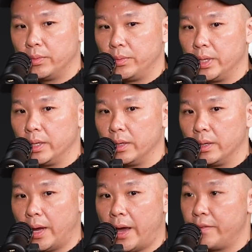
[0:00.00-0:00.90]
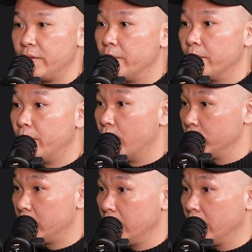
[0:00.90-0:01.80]
We have him
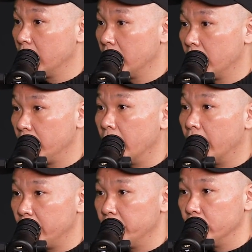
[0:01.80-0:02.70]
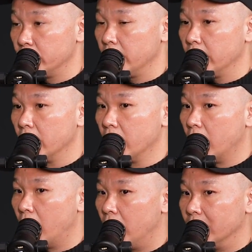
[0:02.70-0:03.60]
posting. We have him posting
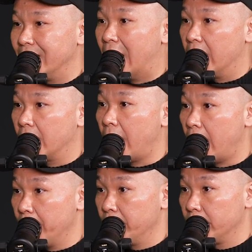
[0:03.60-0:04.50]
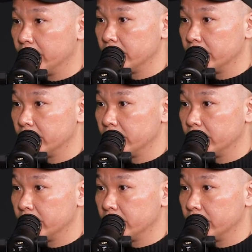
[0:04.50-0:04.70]
on the ARC app.